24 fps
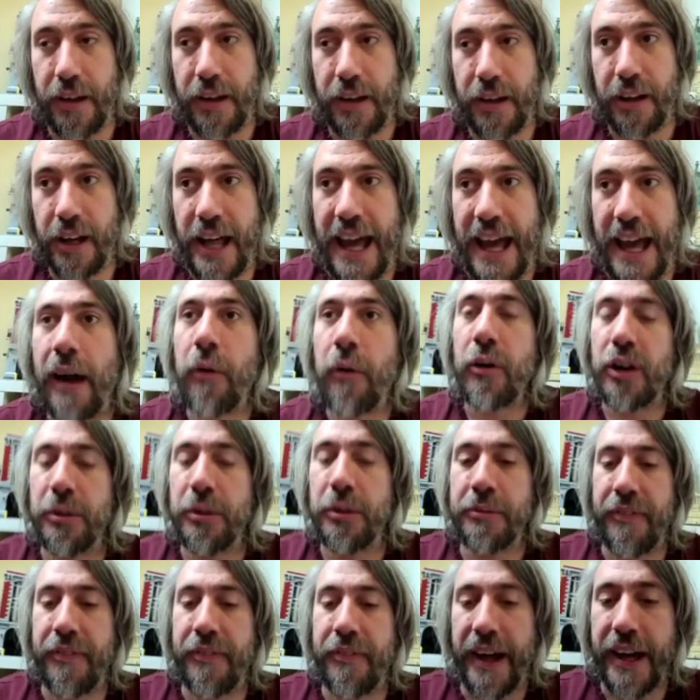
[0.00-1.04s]
kind of
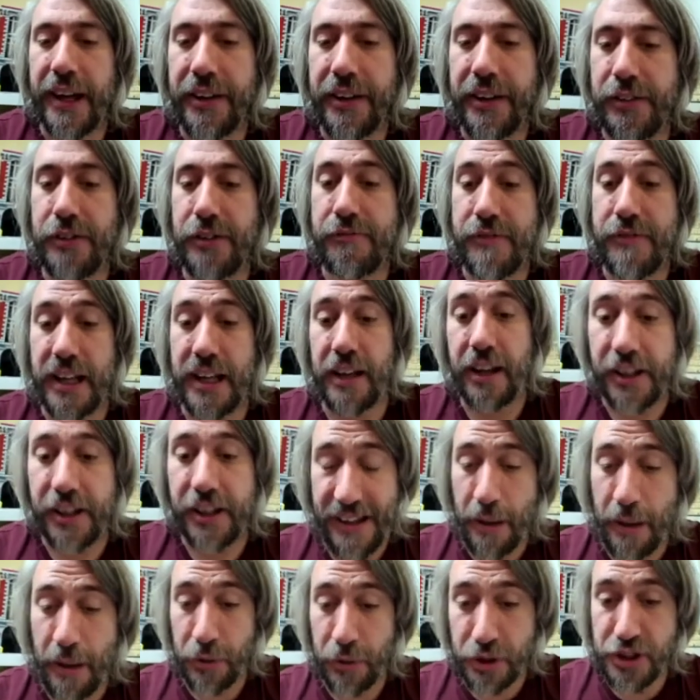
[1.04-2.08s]
outcome of that is you realise
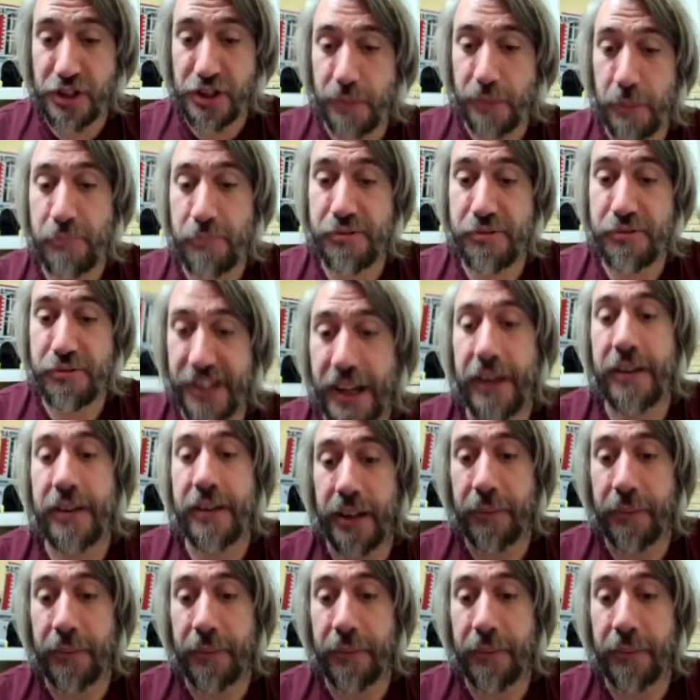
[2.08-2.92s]
how much you've been pretending